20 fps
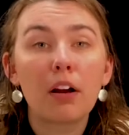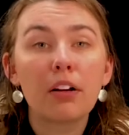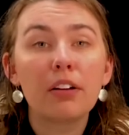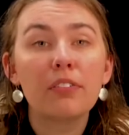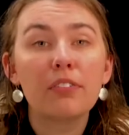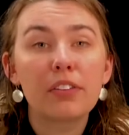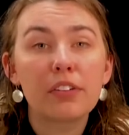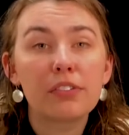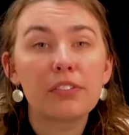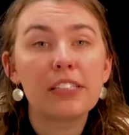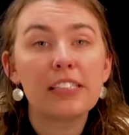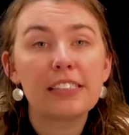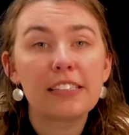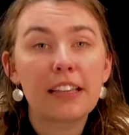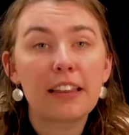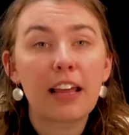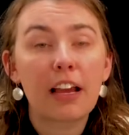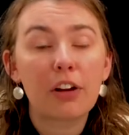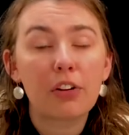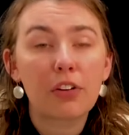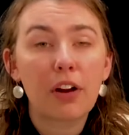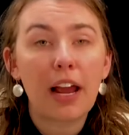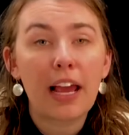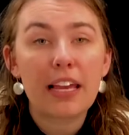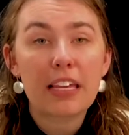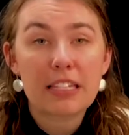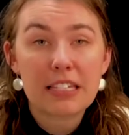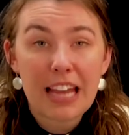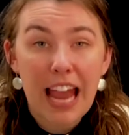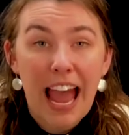of the reason that
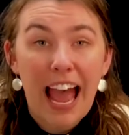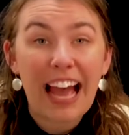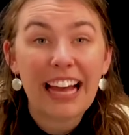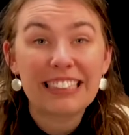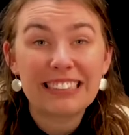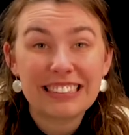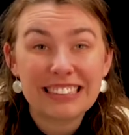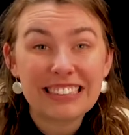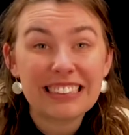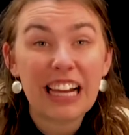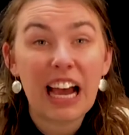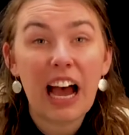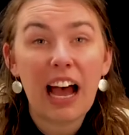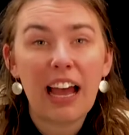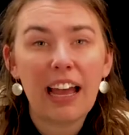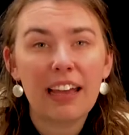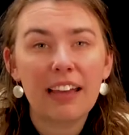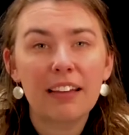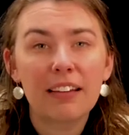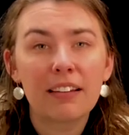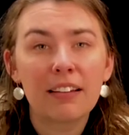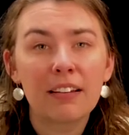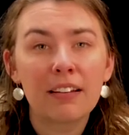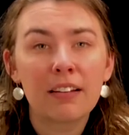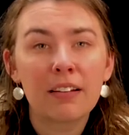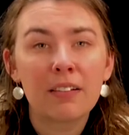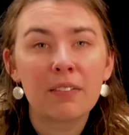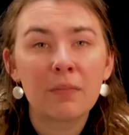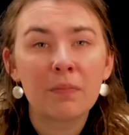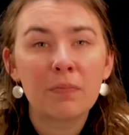Christ had to die,
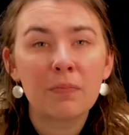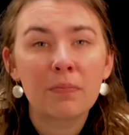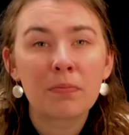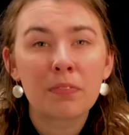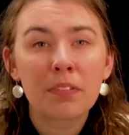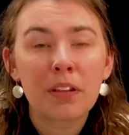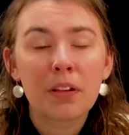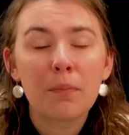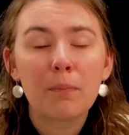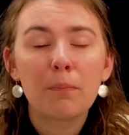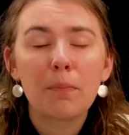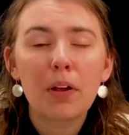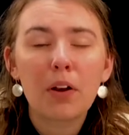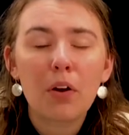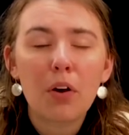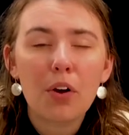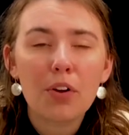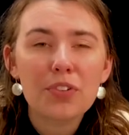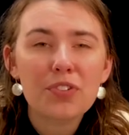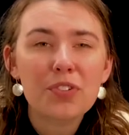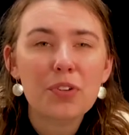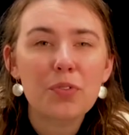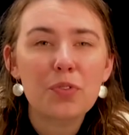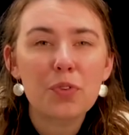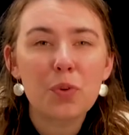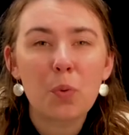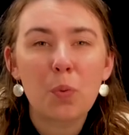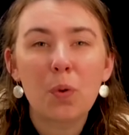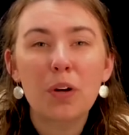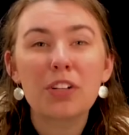but also
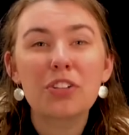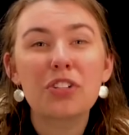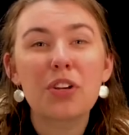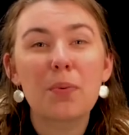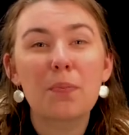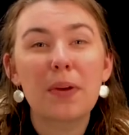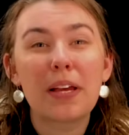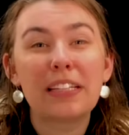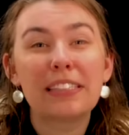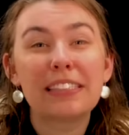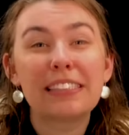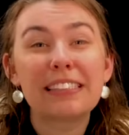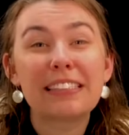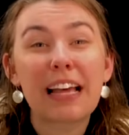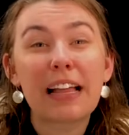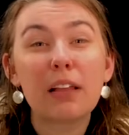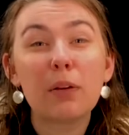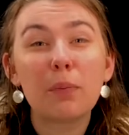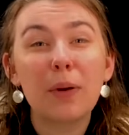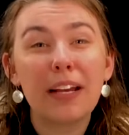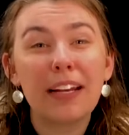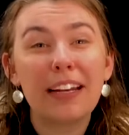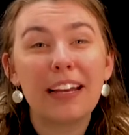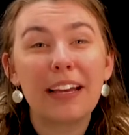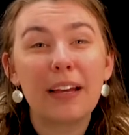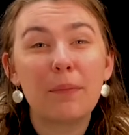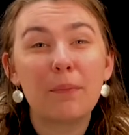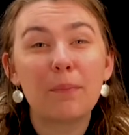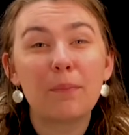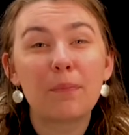to worship and celebrate
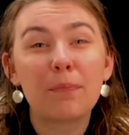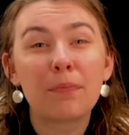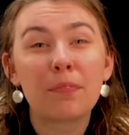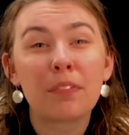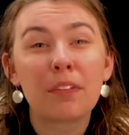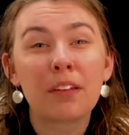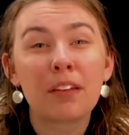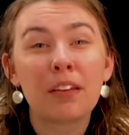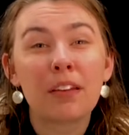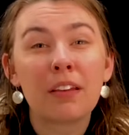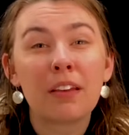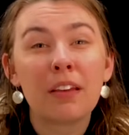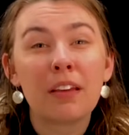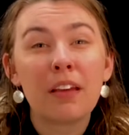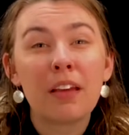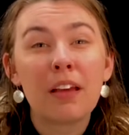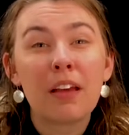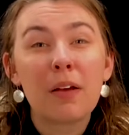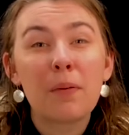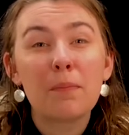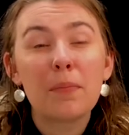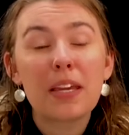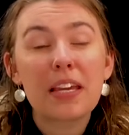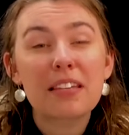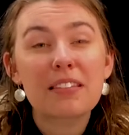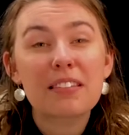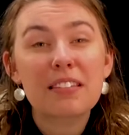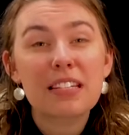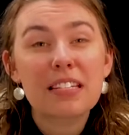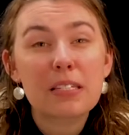him.
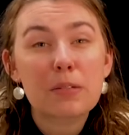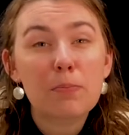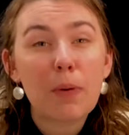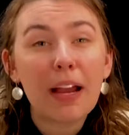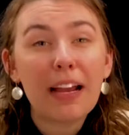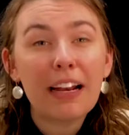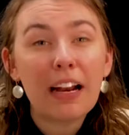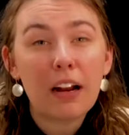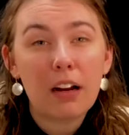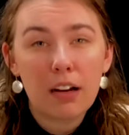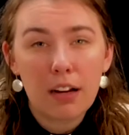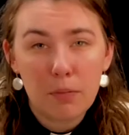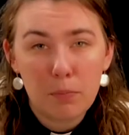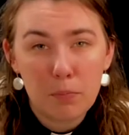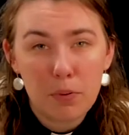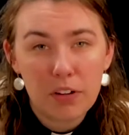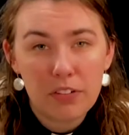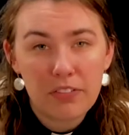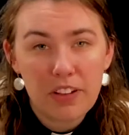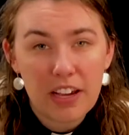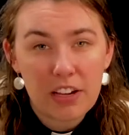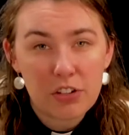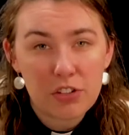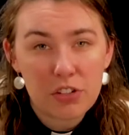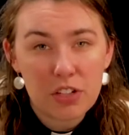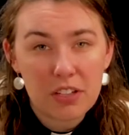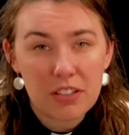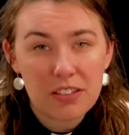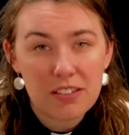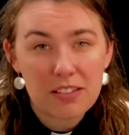Because despite our
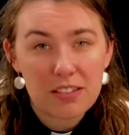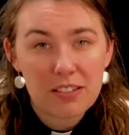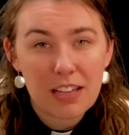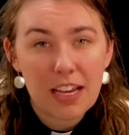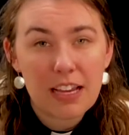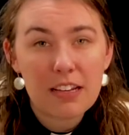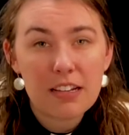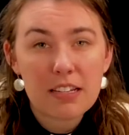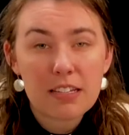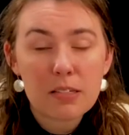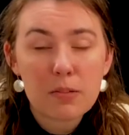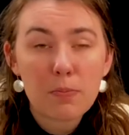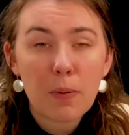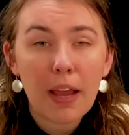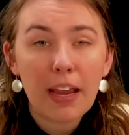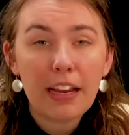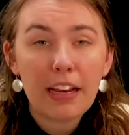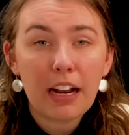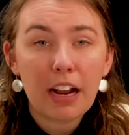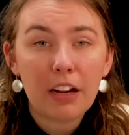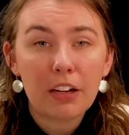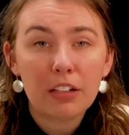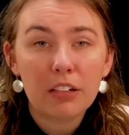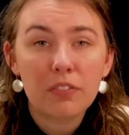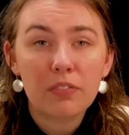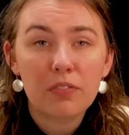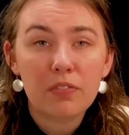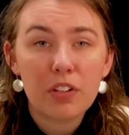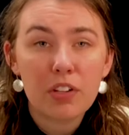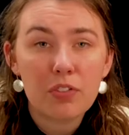imperfections and despite our
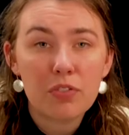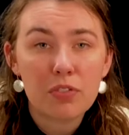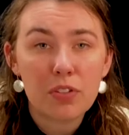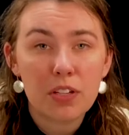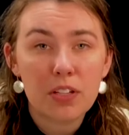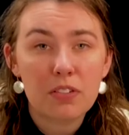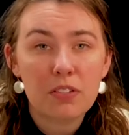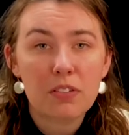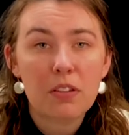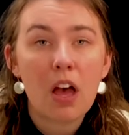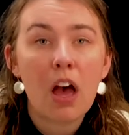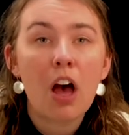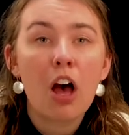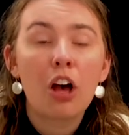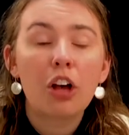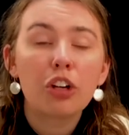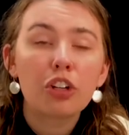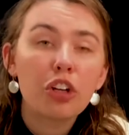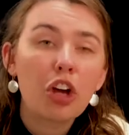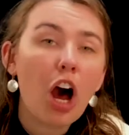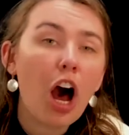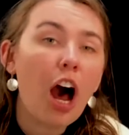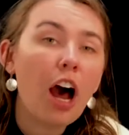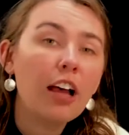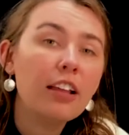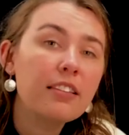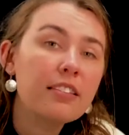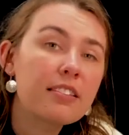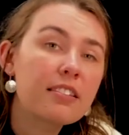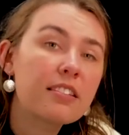confusions,
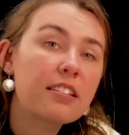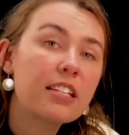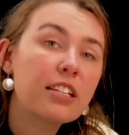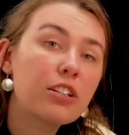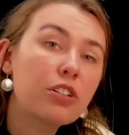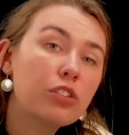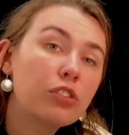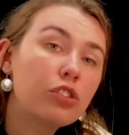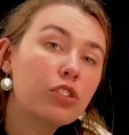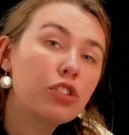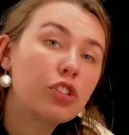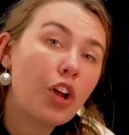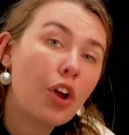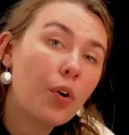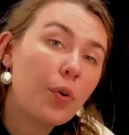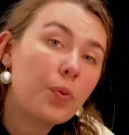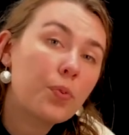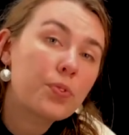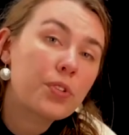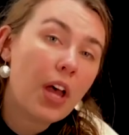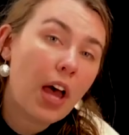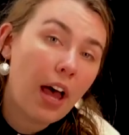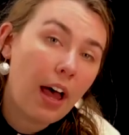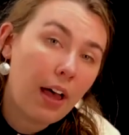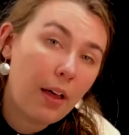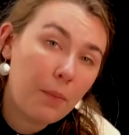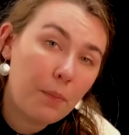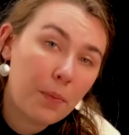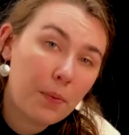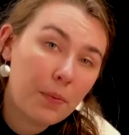God still shows
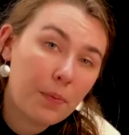up.